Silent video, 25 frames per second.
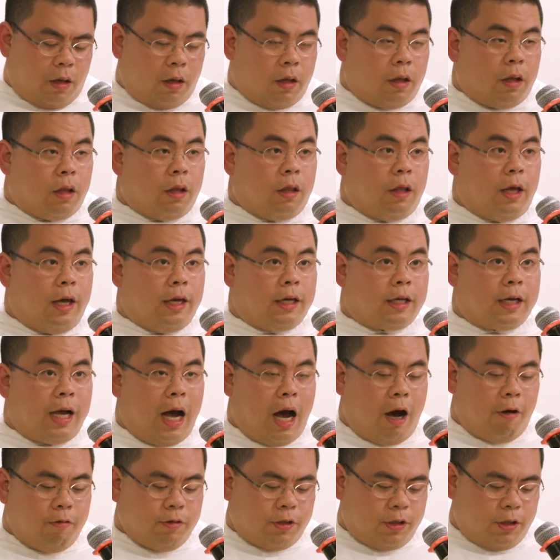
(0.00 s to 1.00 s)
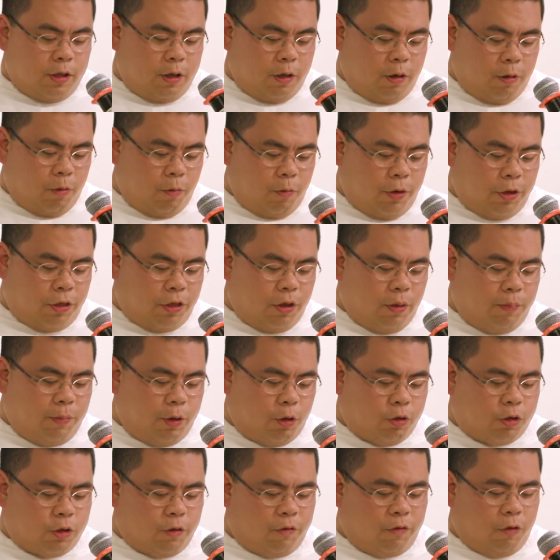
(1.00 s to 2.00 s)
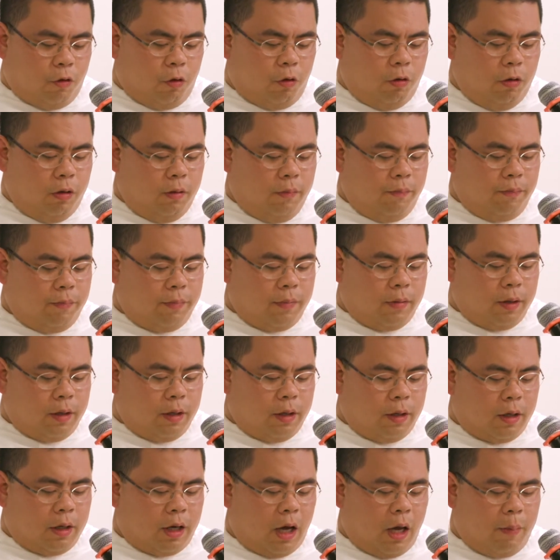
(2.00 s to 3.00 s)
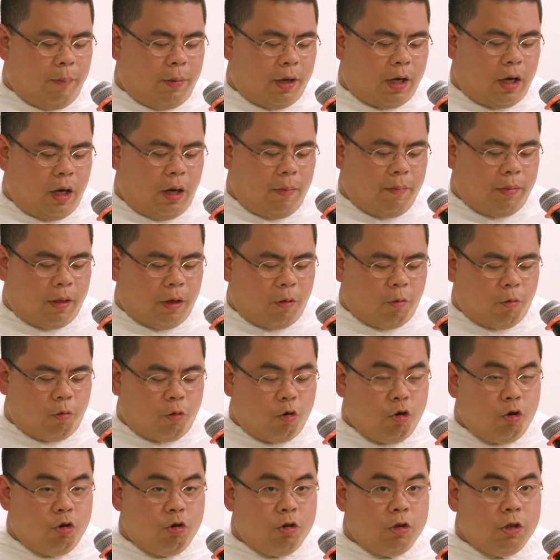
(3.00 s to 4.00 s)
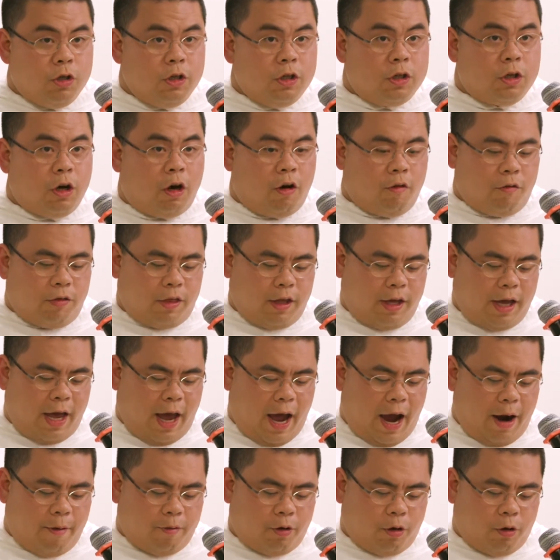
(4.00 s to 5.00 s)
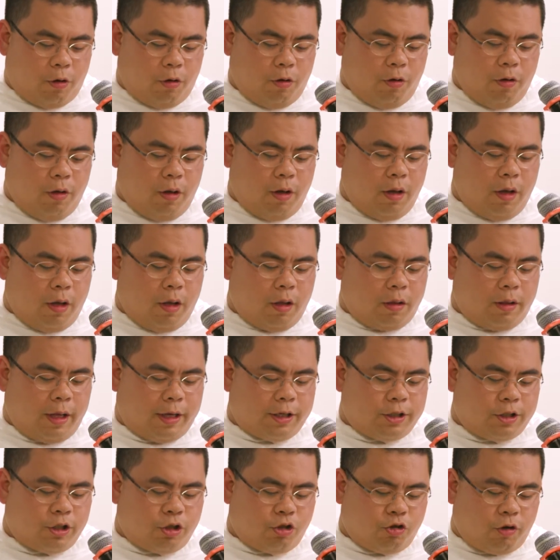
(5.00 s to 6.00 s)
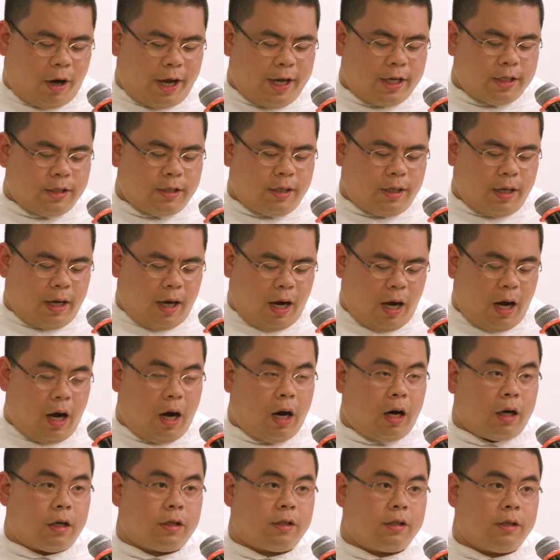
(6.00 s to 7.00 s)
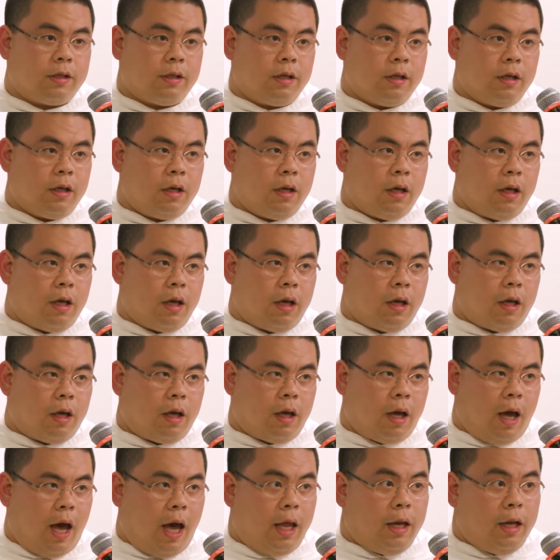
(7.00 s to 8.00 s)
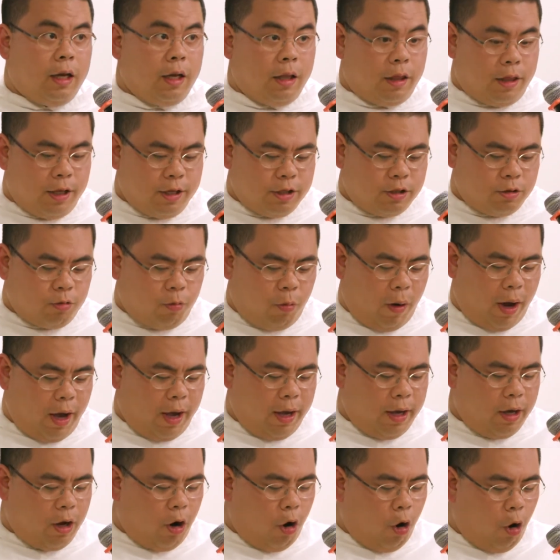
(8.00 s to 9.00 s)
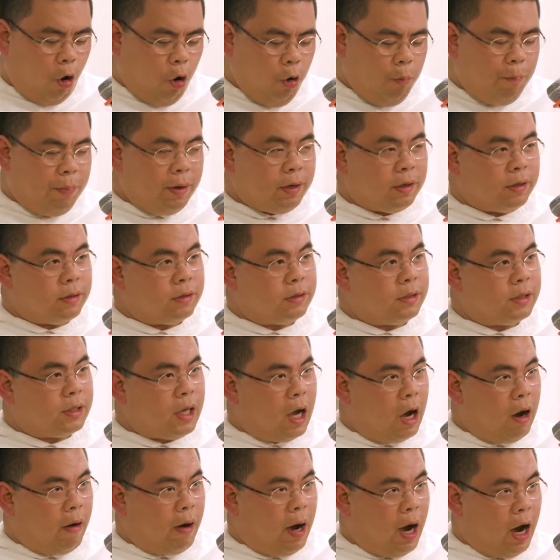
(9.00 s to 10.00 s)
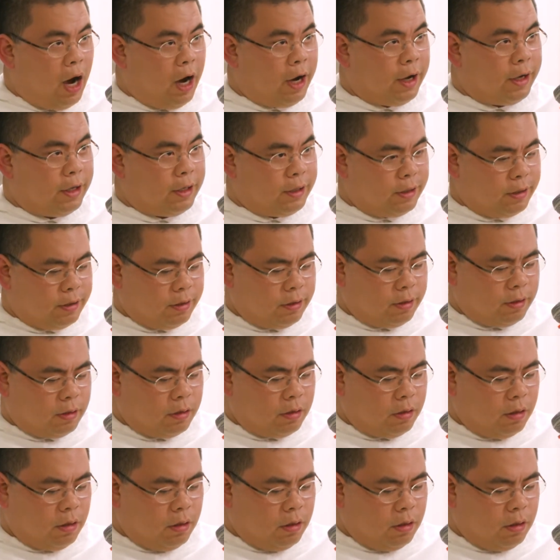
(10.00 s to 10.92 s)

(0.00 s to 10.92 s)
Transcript: "The encounter with the beautiful can become the wound of the arrow that strikes the heart, and in this way opens our eyes."